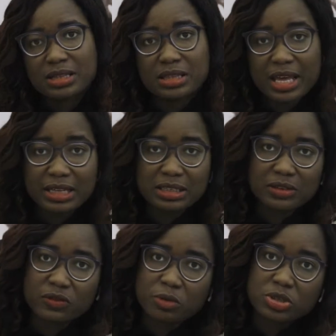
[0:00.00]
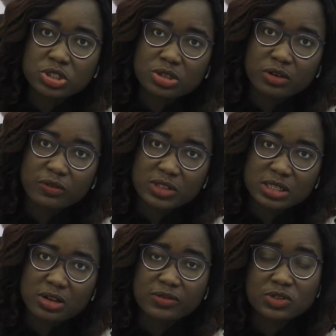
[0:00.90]
then the information officer
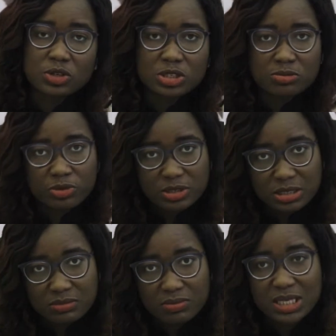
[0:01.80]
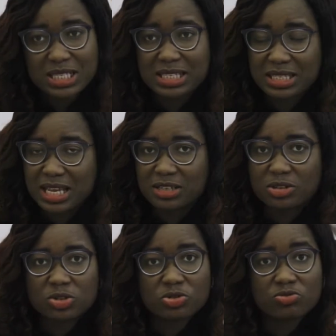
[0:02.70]
of such body may decide
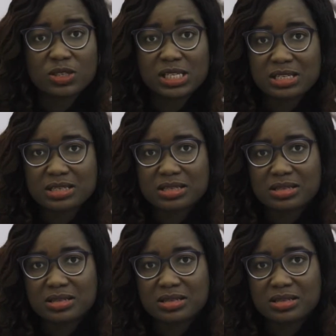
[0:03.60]
not to release